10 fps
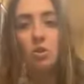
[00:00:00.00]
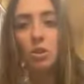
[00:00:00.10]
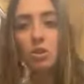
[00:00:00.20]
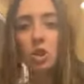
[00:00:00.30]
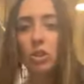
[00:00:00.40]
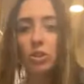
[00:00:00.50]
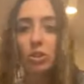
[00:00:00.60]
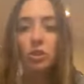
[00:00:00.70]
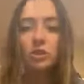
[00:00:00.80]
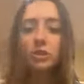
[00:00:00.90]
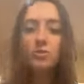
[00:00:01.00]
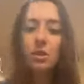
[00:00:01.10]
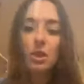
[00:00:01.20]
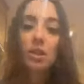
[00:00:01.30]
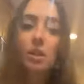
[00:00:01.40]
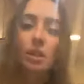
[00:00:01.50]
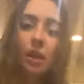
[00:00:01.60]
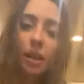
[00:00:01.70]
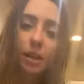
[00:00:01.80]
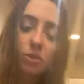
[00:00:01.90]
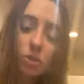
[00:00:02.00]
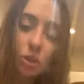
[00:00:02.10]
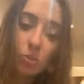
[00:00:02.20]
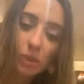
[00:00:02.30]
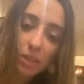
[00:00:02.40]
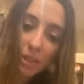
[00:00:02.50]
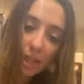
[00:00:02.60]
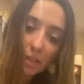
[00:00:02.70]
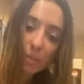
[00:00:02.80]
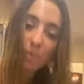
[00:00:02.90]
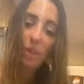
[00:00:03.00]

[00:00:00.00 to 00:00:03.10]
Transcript: It's called Chakra Girl TV, and super excited about